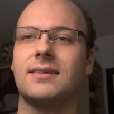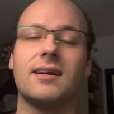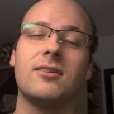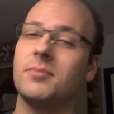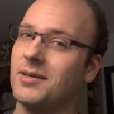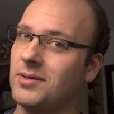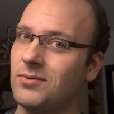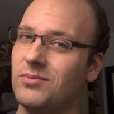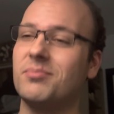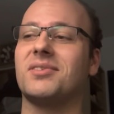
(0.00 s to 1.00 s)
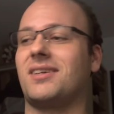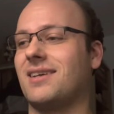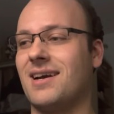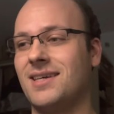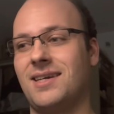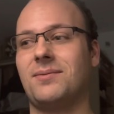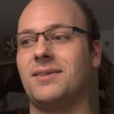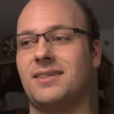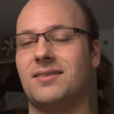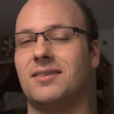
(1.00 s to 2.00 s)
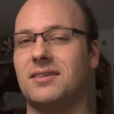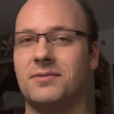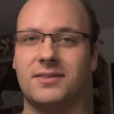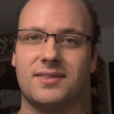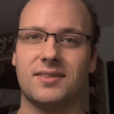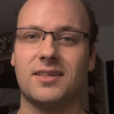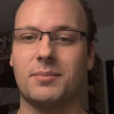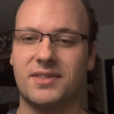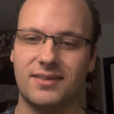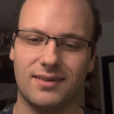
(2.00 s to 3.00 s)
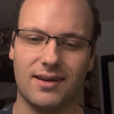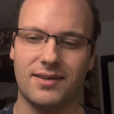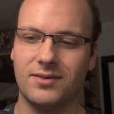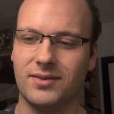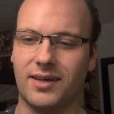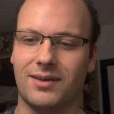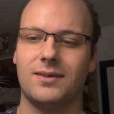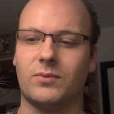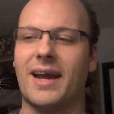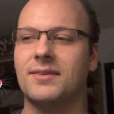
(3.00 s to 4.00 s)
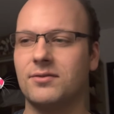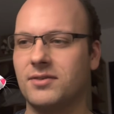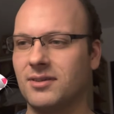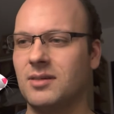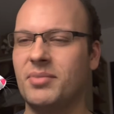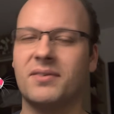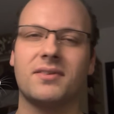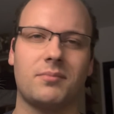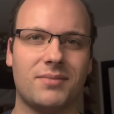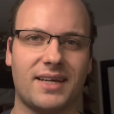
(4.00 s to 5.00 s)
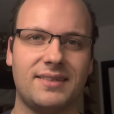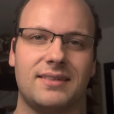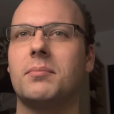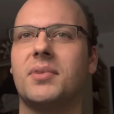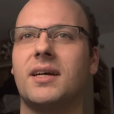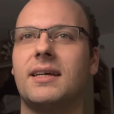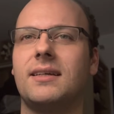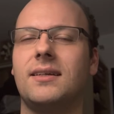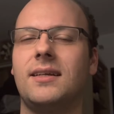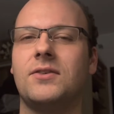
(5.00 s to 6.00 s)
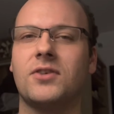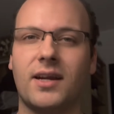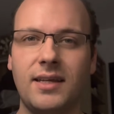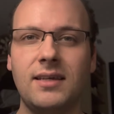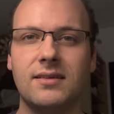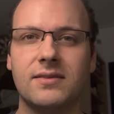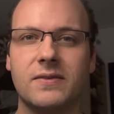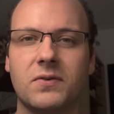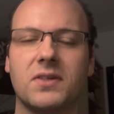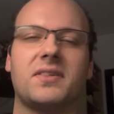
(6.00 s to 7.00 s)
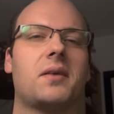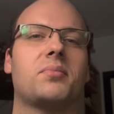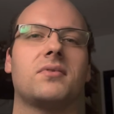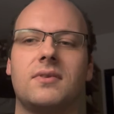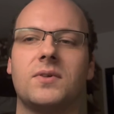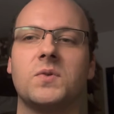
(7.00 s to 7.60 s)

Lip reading: I don't know about you, but I can't really tell the difference, except I know that rats are generally bigger than mice. But in Chinese, for example, there's